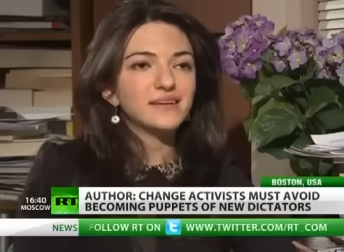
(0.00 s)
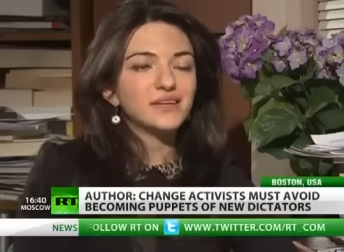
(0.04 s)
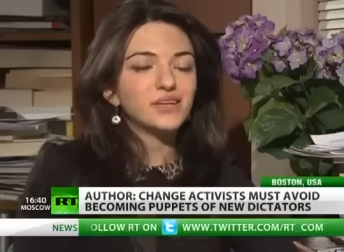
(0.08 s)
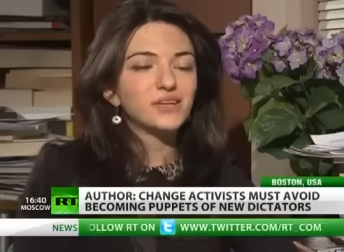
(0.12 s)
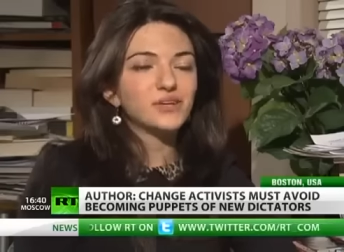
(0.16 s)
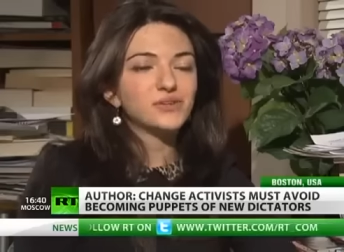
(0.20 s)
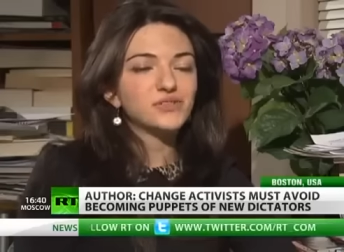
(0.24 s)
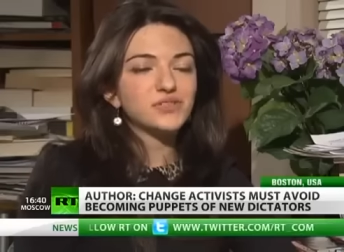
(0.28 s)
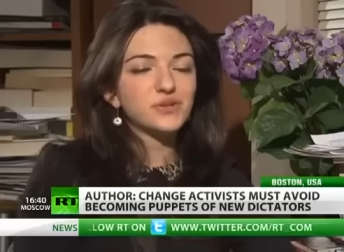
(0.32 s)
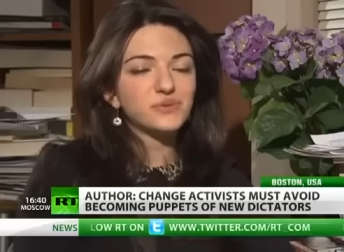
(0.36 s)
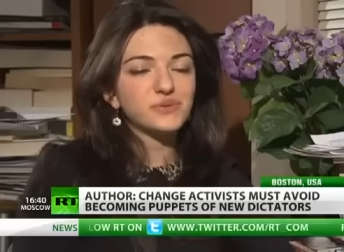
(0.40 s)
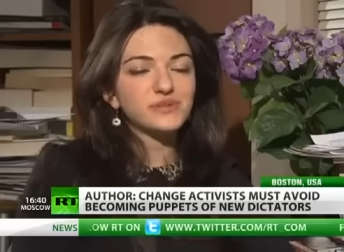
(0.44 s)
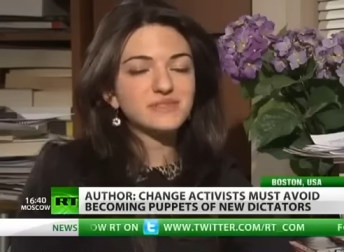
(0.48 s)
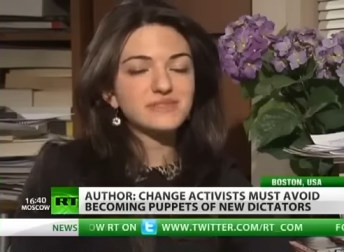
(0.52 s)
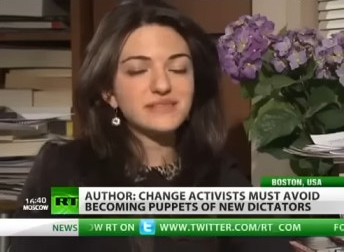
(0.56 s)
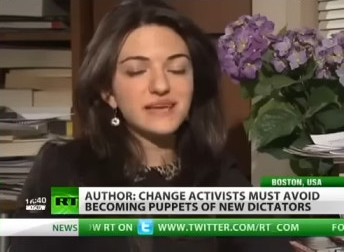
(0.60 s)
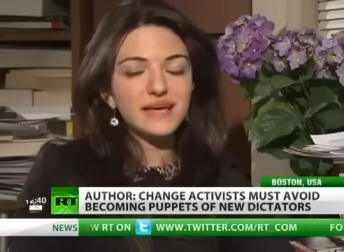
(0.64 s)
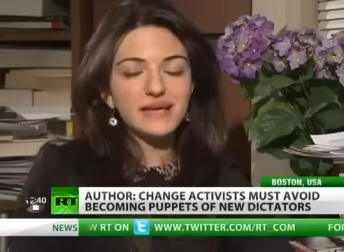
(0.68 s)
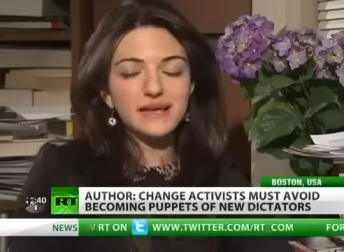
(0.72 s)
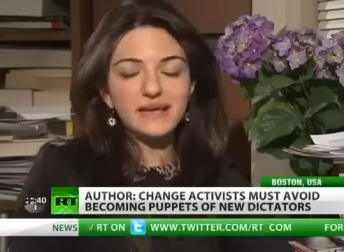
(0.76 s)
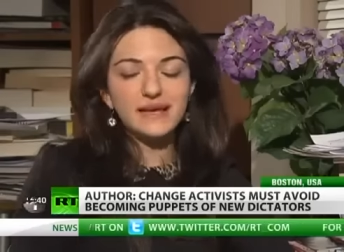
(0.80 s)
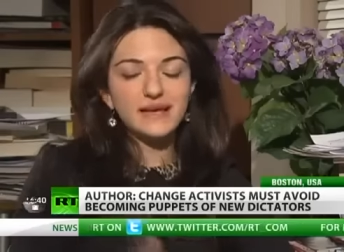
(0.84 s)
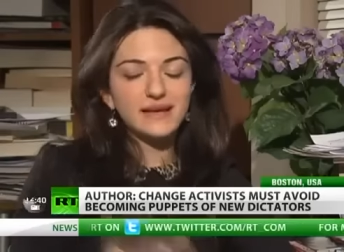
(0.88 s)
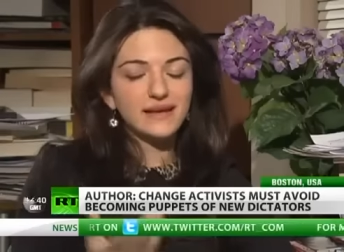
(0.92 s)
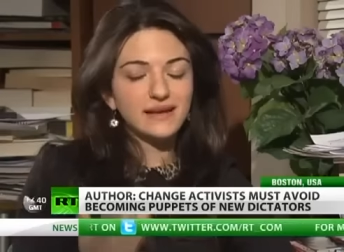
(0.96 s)
You know, someone
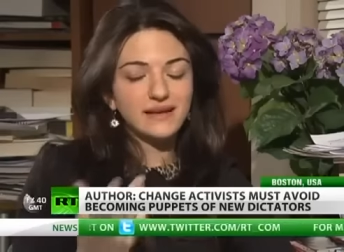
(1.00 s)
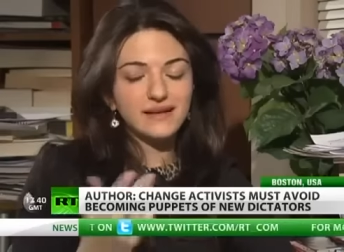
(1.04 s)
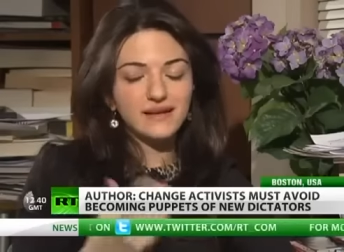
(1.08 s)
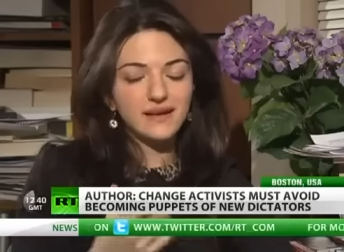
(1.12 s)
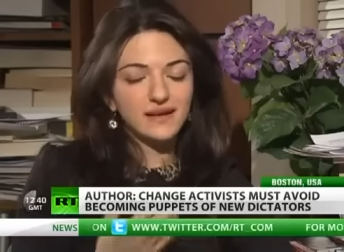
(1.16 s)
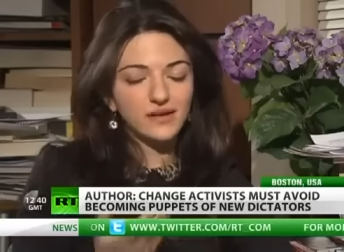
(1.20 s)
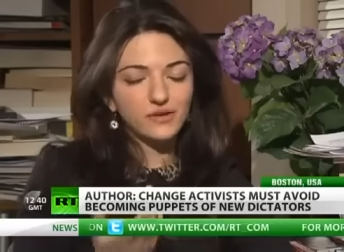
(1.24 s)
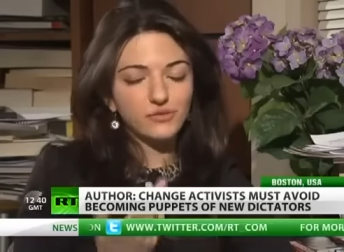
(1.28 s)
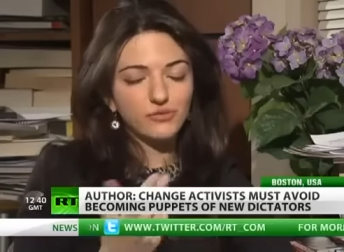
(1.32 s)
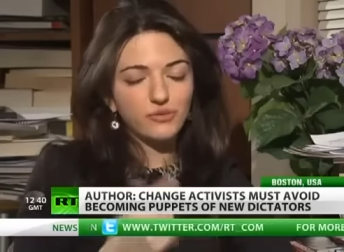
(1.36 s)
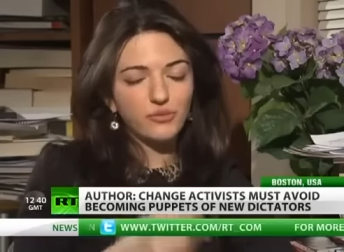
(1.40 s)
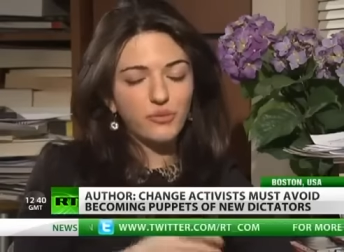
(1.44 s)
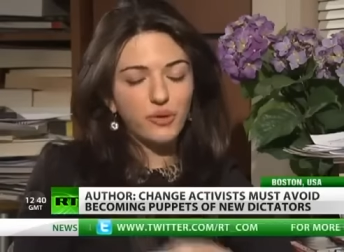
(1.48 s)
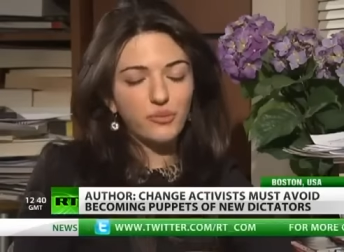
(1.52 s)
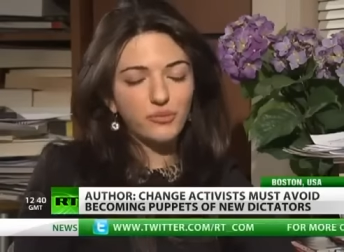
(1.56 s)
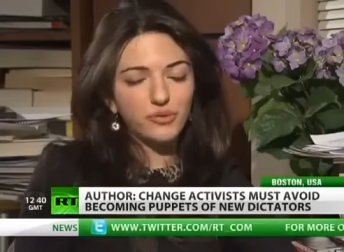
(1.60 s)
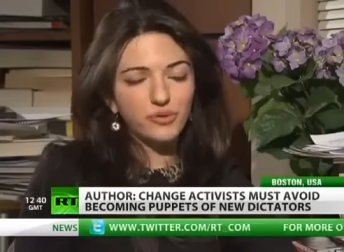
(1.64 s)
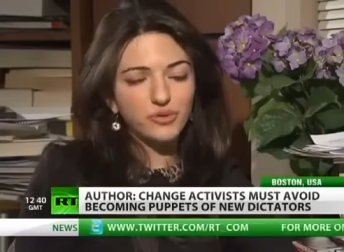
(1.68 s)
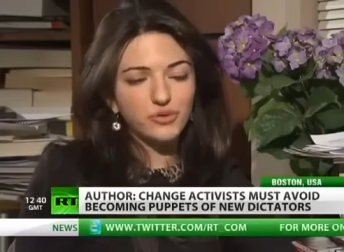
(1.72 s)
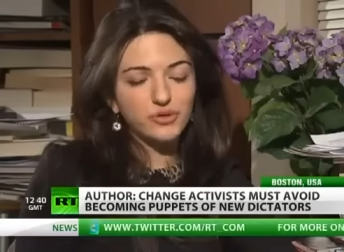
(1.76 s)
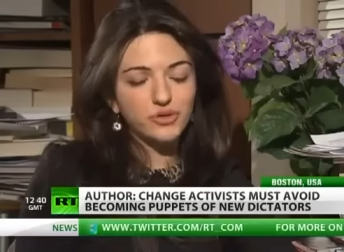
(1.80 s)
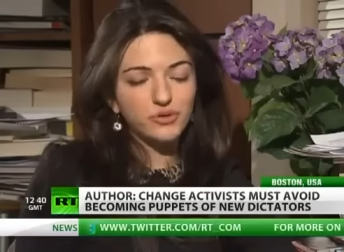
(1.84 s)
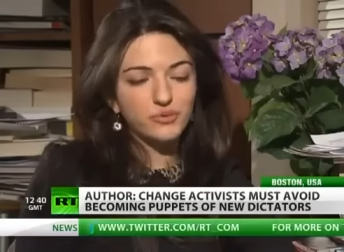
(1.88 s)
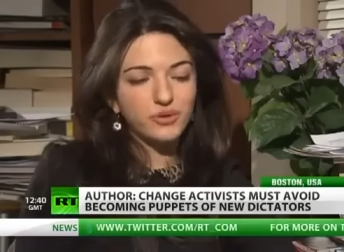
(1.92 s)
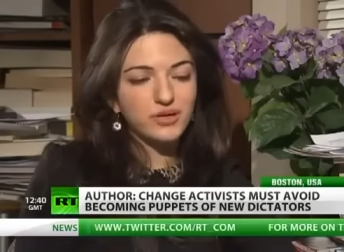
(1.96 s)
said, and I don't
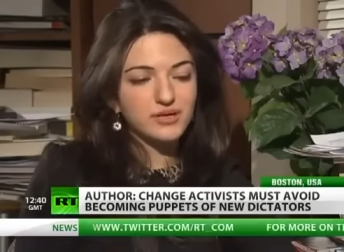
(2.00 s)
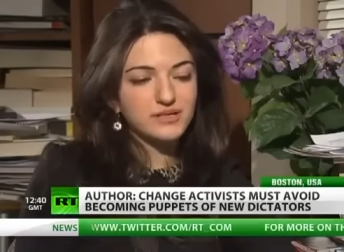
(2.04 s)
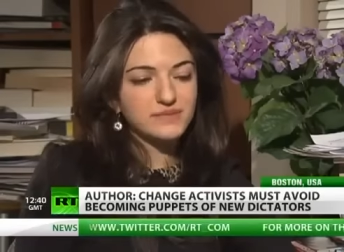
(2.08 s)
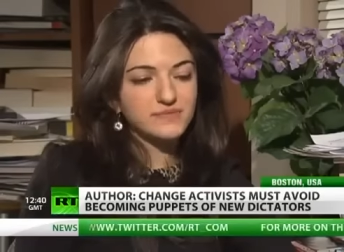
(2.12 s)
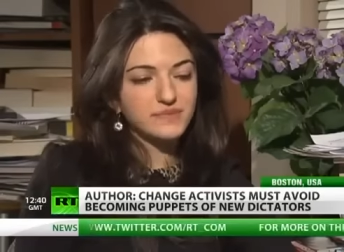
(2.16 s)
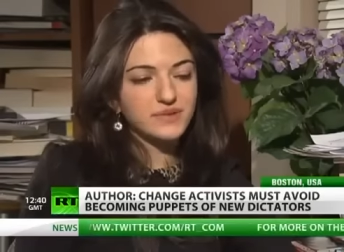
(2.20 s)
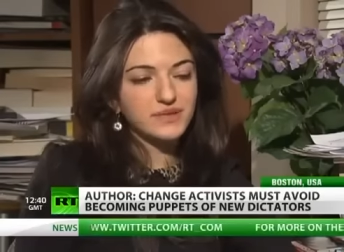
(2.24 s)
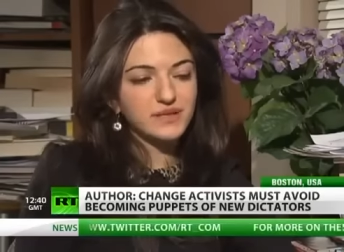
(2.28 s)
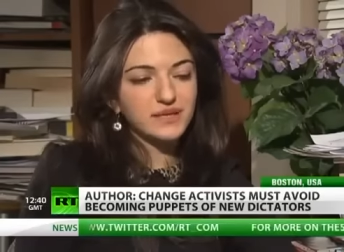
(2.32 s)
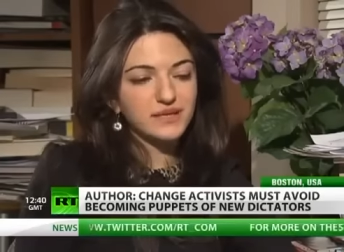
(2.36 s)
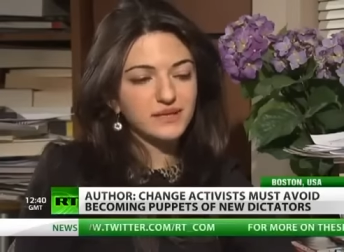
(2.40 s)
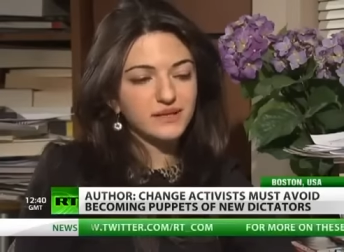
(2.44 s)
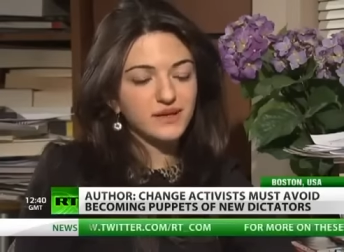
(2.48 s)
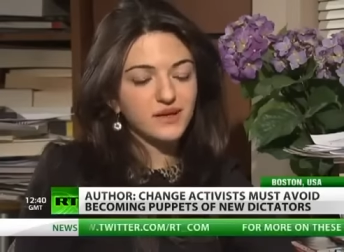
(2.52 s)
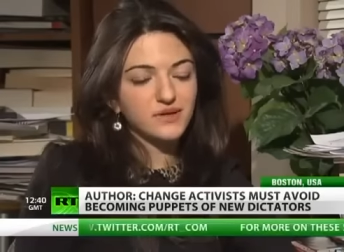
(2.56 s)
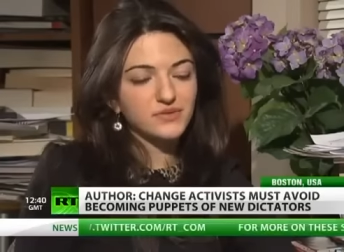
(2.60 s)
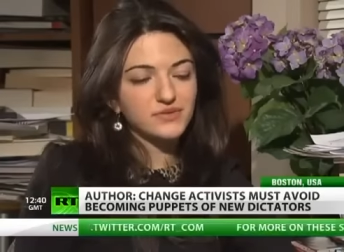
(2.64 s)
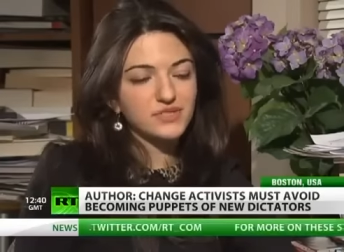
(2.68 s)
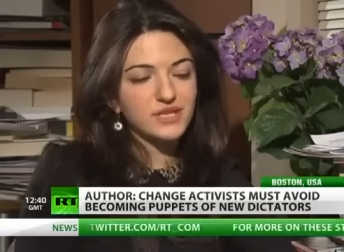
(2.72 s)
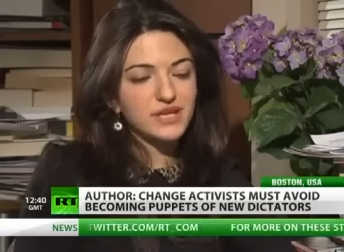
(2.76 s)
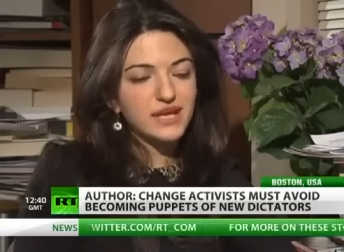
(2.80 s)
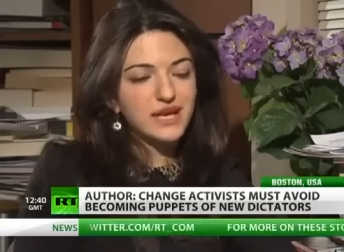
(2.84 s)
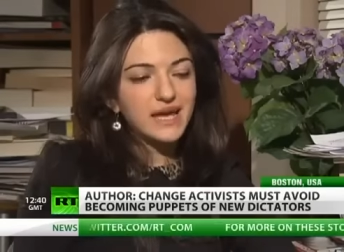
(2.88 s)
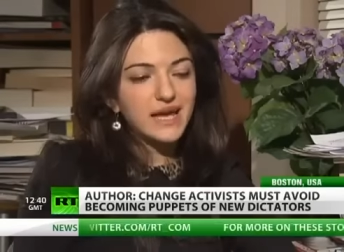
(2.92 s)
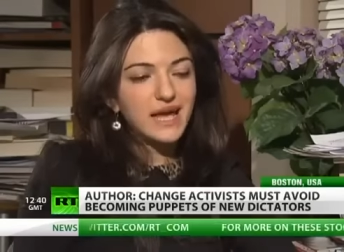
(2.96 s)
remember who it was, but it
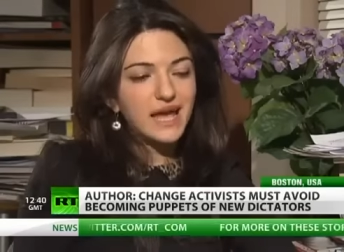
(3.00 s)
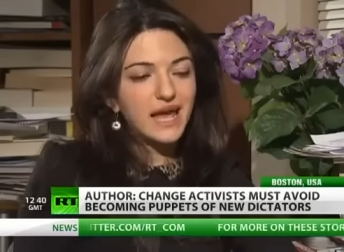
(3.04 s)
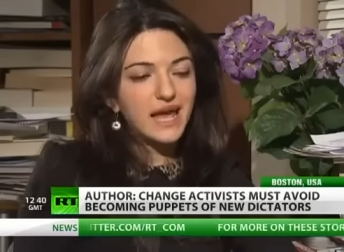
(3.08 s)
goes,